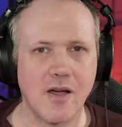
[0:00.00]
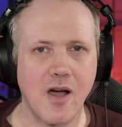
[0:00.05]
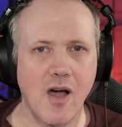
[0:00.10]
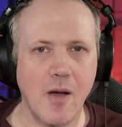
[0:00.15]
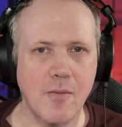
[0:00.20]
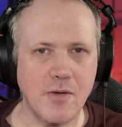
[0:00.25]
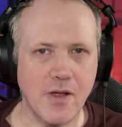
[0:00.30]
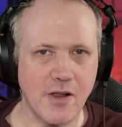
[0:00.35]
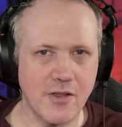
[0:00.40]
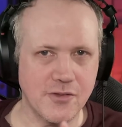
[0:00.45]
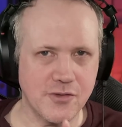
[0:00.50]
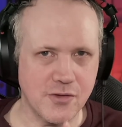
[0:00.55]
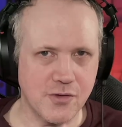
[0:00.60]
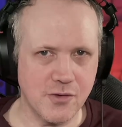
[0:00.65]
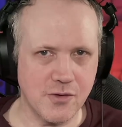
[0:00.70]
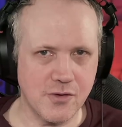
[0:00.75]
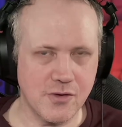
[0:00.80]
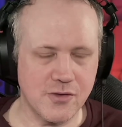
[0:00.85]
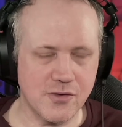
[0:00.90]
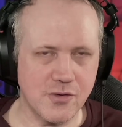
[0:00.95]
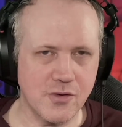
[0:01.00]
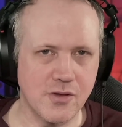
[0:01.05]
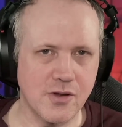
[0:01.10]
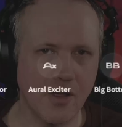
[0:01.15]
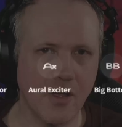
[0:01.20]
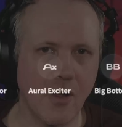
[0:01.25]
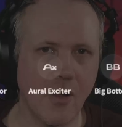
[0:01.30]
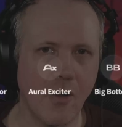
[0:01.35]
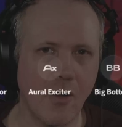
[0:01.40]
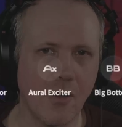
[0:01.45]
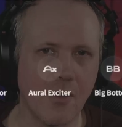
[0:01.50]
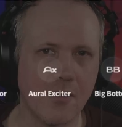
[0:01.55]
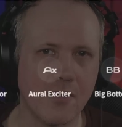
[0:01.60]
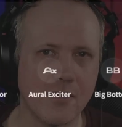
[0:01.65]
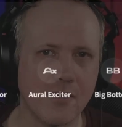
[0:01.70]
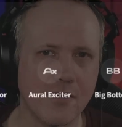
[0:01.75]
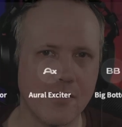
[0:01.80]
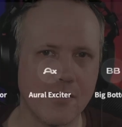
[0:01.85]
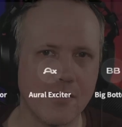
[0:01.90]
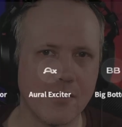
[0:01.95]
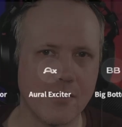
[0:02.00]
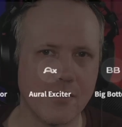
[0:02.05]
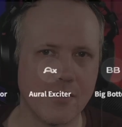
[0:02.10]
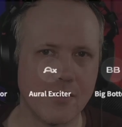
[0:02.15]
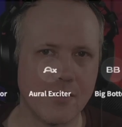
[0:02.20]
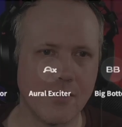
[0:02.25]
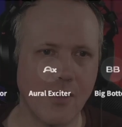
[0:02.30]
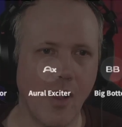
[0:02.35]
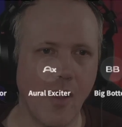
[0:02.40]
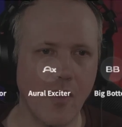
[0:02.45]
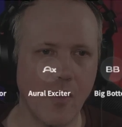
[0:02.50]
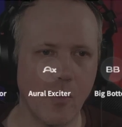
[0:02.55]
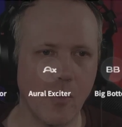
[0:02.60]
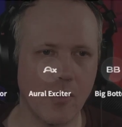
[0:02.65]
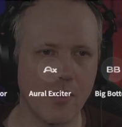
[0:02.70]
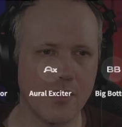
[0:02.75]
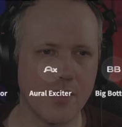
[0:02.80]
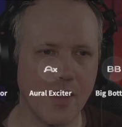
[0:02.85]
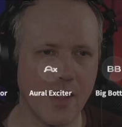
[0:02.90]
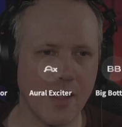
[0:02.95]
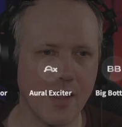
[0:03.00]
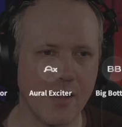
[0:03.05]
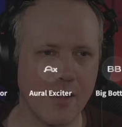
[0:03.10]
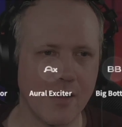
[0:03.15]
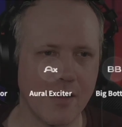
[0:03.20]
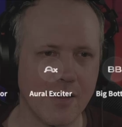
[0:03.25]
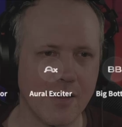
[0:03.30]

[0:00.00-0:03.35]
I'm going to turn it on the word now.